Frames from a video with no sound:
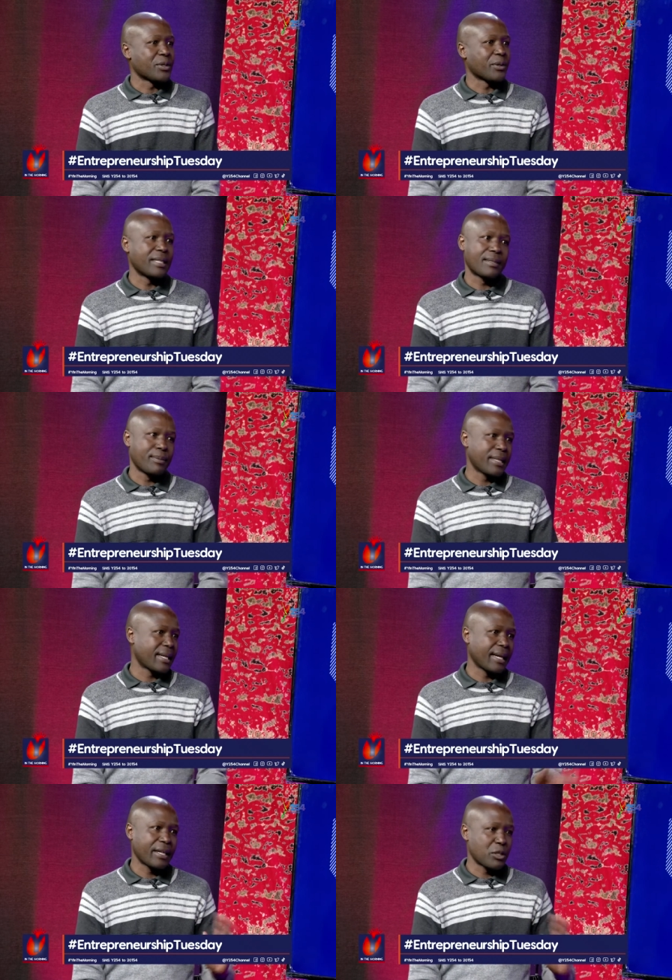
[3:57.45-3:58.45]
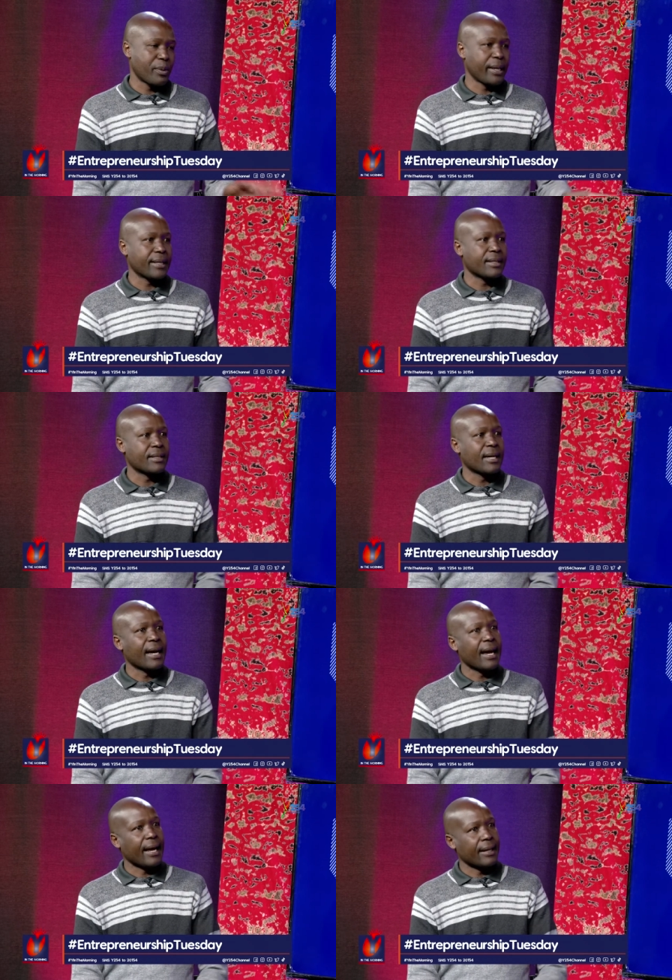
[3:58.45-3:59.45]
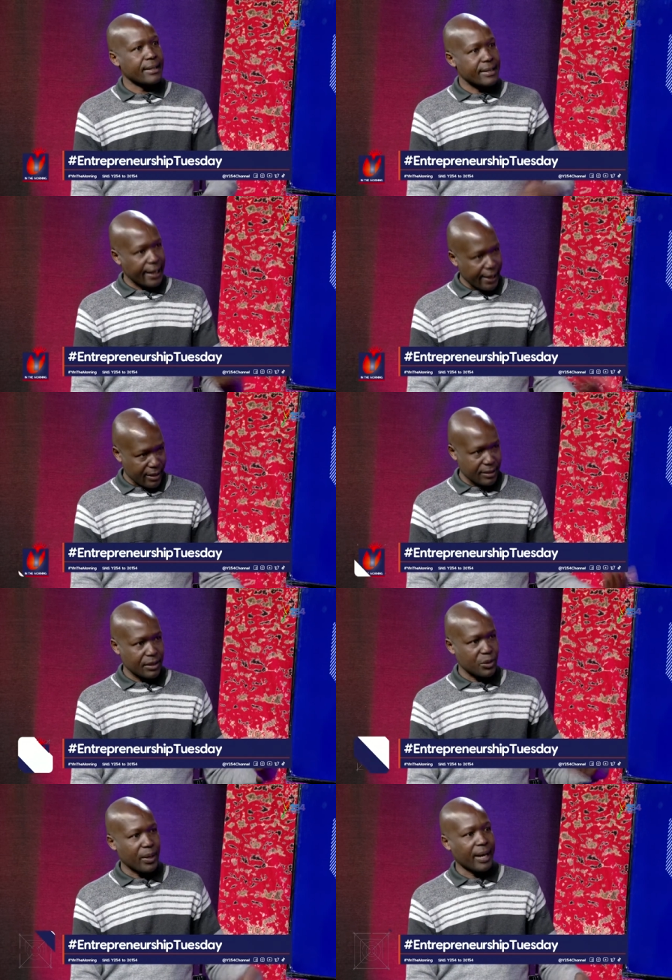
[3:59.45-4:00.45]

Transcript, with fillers: So it's basically experience and the skills that you